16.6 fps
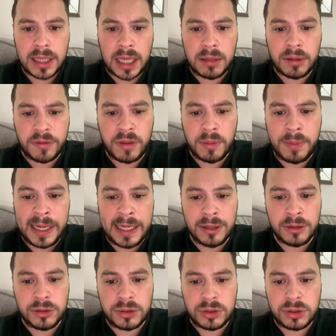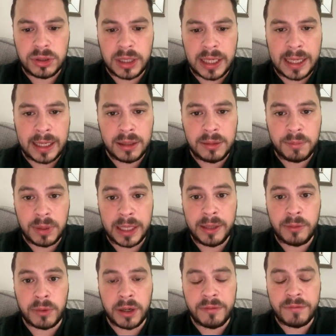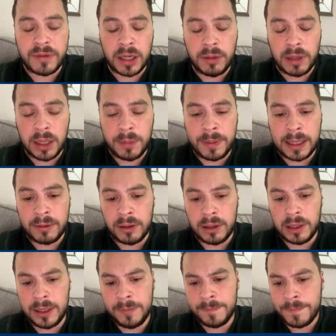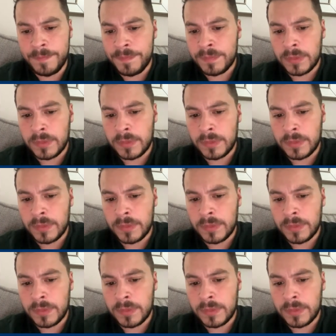came off the bench and played very well, apparently.